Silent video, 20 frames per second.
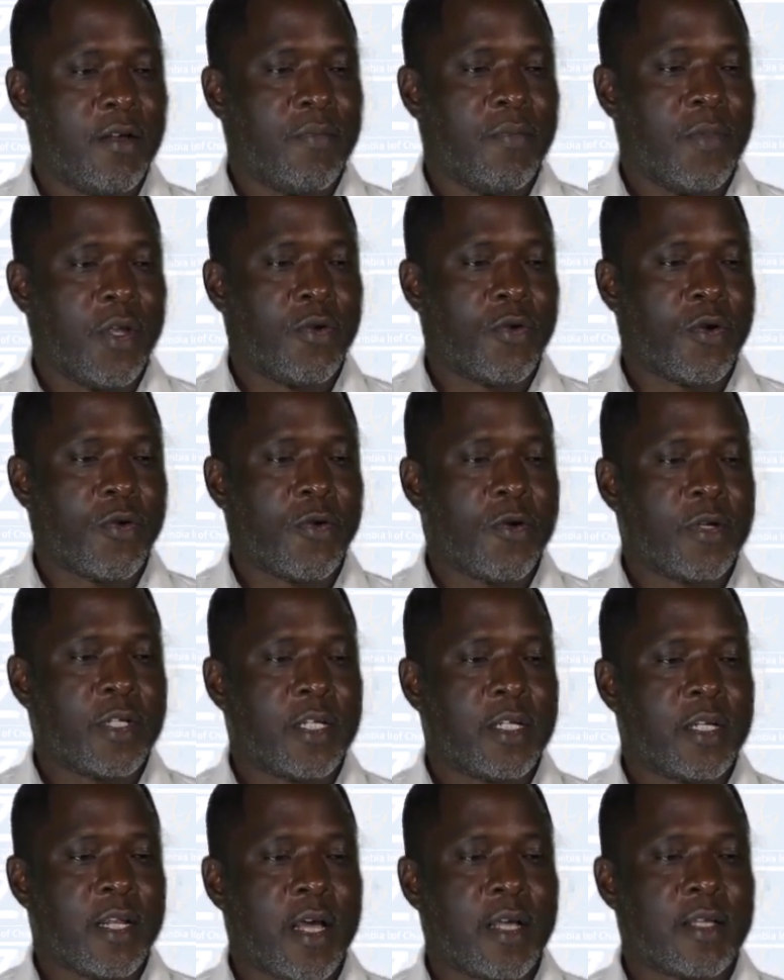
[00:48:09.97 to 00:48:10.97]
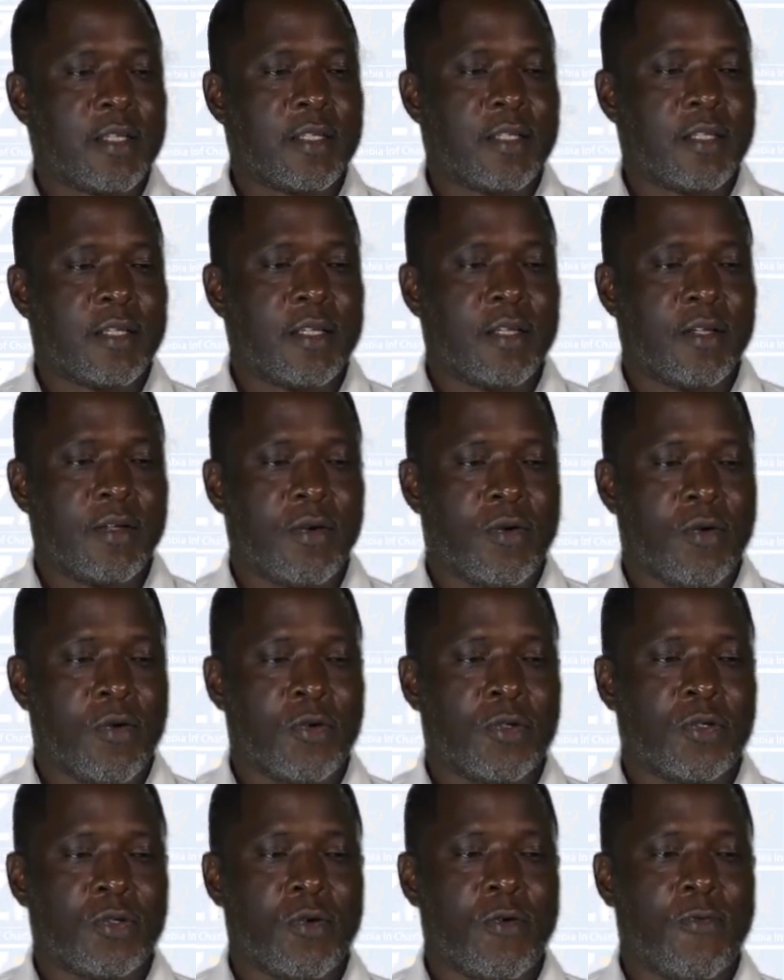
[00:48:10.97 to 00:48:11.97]
Mineral royalty tax
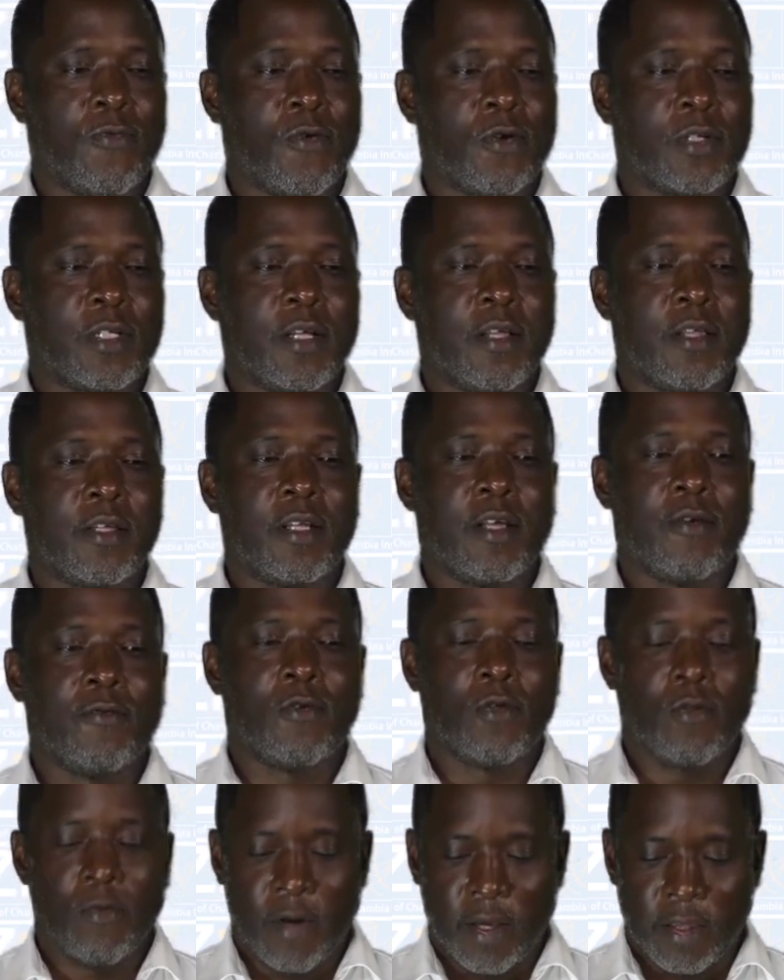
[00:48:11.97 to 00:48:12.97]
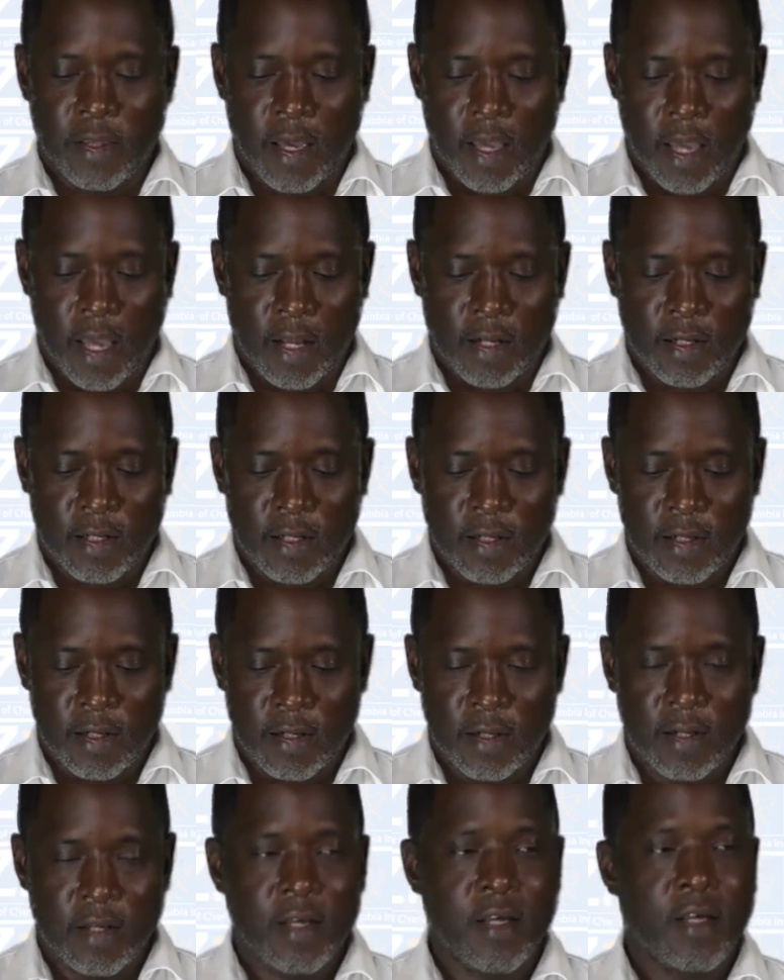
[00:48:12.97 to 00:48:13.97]
also 14th day following the end
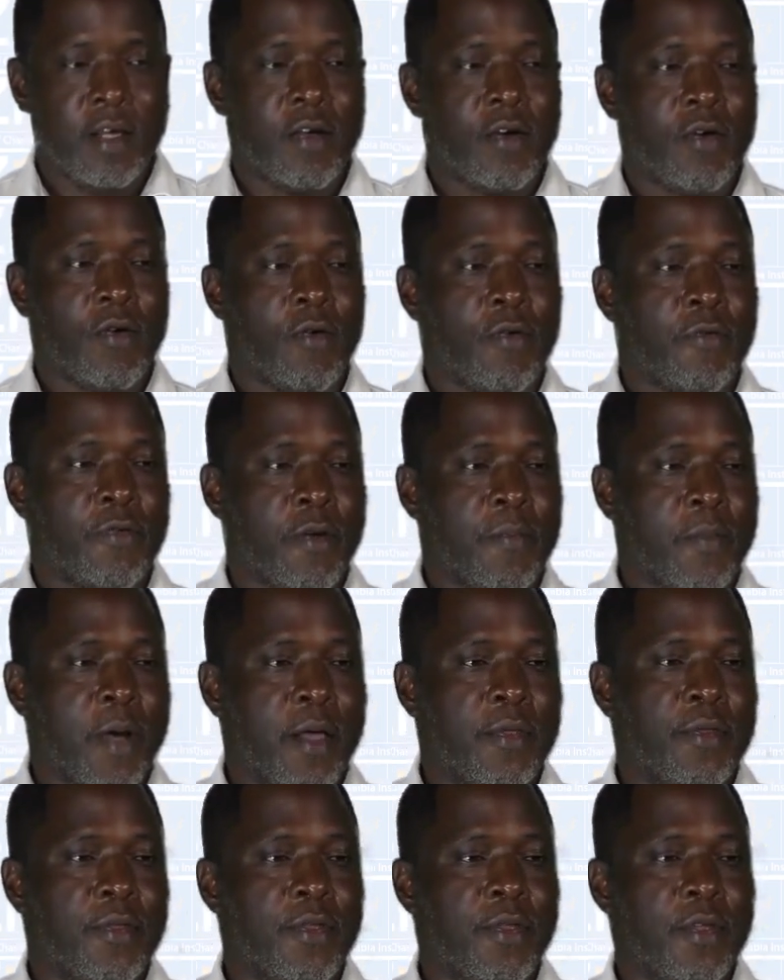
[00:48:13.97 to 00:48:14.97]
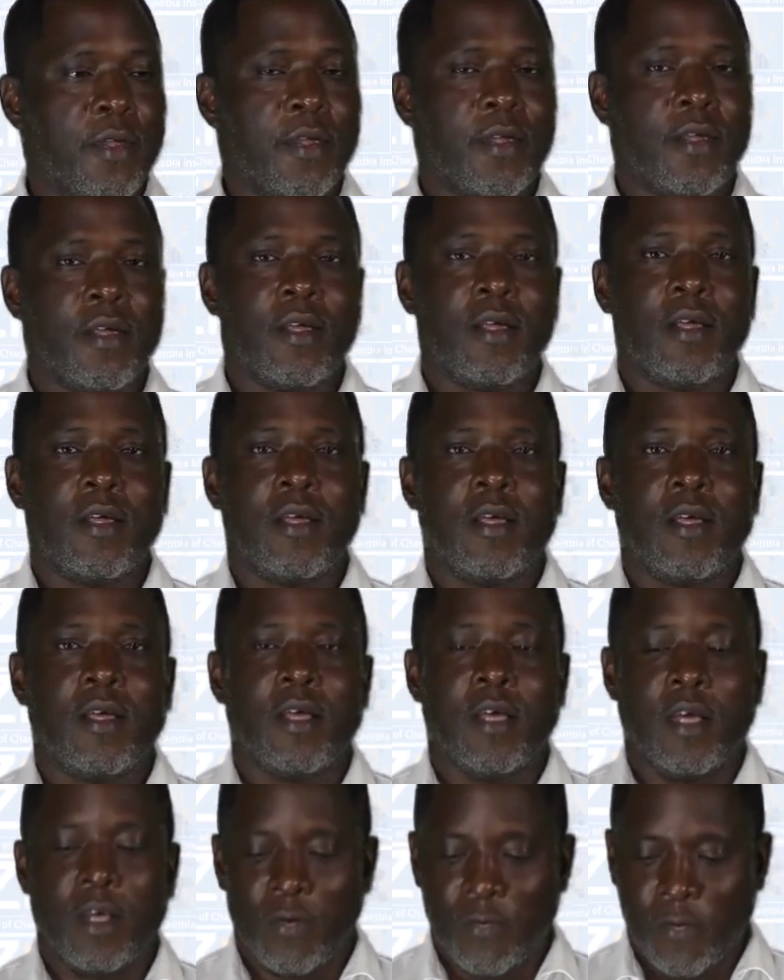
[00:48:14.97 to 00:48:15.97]
of the month
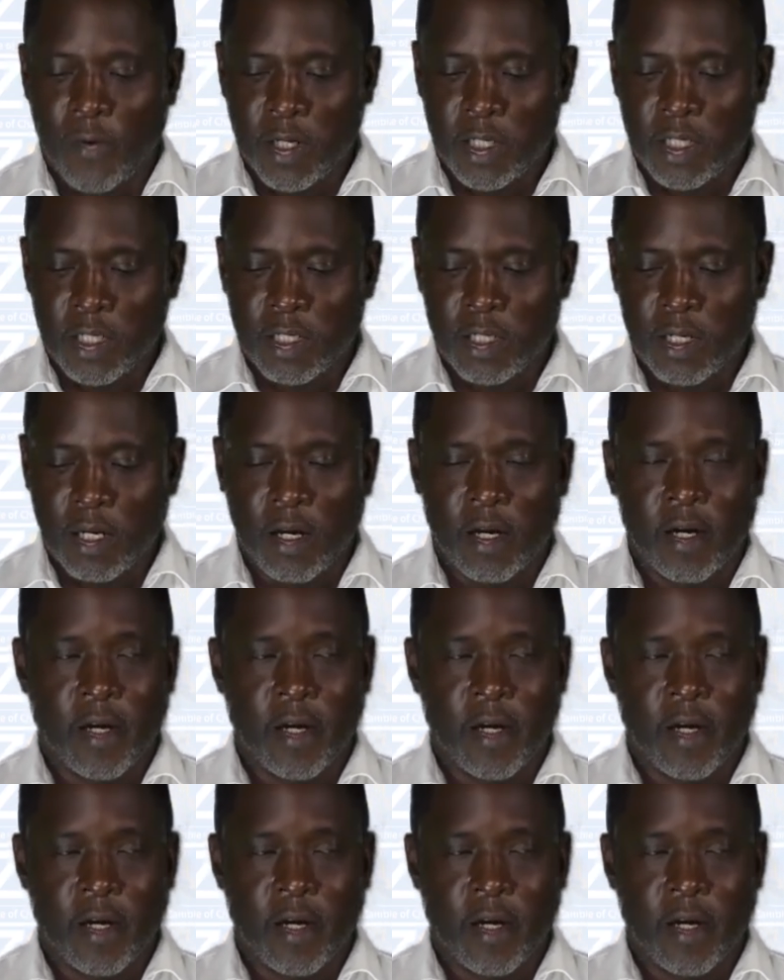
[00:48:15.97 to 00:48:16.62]
in which